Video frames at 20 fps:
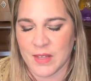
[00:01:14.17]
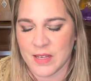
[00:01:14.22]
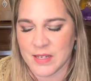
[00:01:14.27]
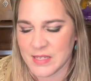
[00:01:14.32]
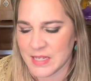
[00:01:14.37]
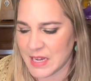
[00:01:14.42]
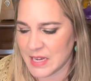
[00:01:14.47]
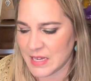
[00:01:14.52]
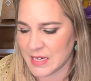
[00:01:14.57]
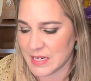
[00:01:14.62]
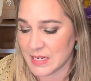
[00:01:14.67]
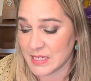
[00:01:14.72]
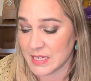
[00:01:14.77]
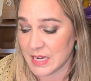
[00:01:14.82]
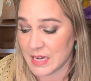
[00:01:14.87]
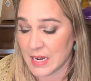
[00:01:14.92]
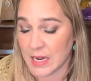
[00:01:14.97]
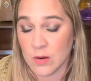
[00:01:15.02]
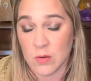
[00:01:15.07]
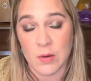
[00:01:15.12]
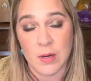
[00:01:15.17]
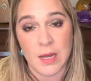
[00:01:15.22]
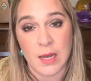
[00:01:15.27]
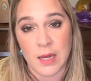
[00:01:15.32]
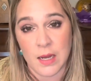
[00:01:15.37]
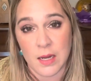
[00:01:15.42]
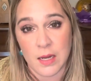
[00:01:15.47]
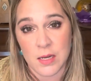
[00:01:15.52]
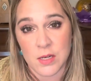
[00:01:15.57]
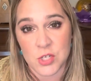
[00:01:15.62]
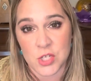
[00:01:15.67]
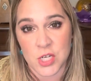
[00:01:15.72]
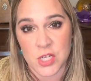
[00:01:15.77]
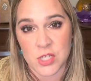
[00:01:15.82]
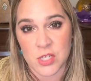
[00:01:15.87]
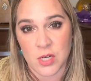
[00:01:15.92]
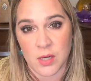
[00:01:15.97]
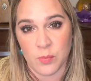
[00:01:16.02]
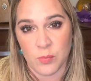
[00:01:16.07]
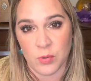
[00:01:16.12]
day in and day out. I change
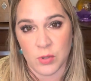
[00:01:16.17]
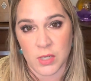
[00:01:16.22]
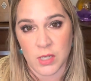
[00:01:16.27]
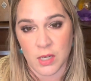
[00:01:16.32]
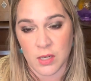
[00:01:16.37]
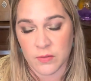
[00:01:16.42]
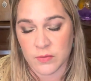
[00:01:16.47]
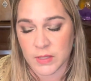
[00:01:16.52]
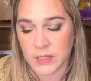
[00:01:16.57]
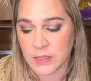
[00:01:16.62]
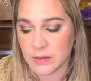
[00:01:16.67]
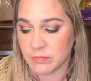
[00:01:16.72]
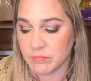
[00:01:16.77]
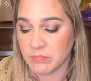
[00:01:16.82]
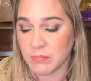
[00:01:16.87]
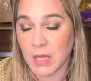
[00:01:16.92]
it up pretty often.